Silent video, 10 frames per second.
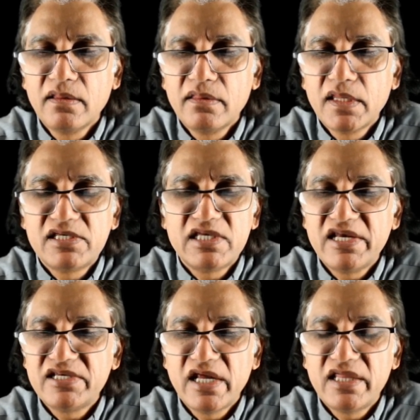that there
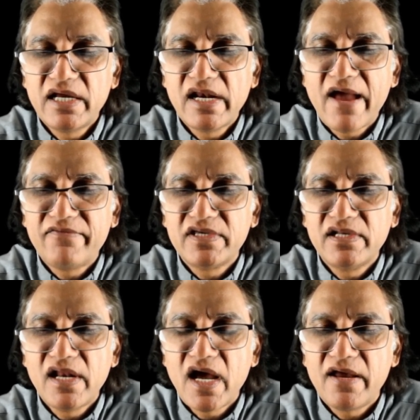is nothing left
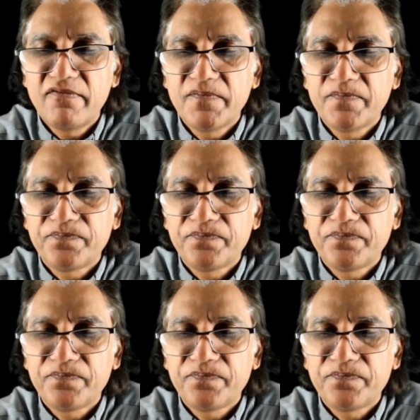in life,